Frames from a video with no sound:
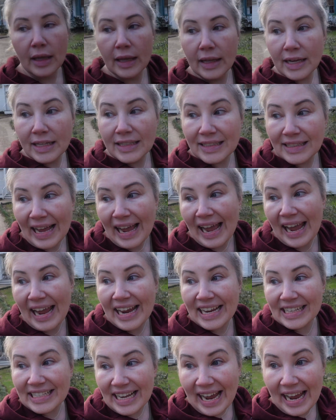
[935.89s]
In its
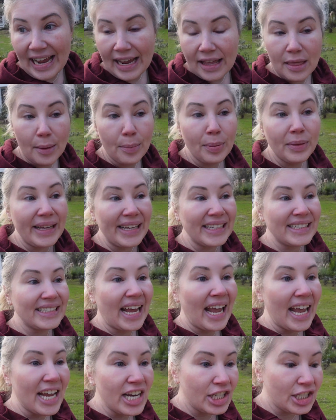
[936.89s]
heyday, the
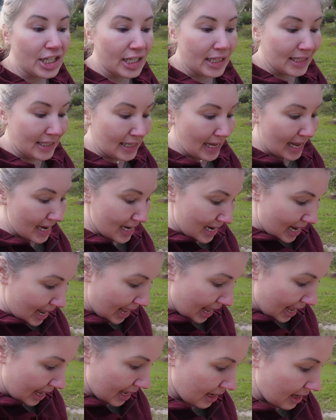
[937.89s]
plantation's
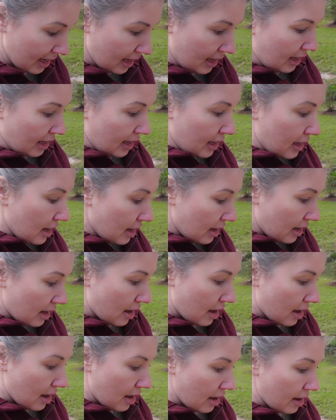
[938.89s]
heyday,
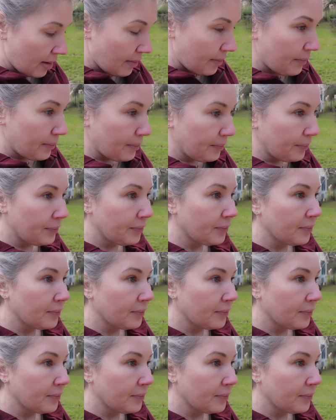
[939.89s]
um,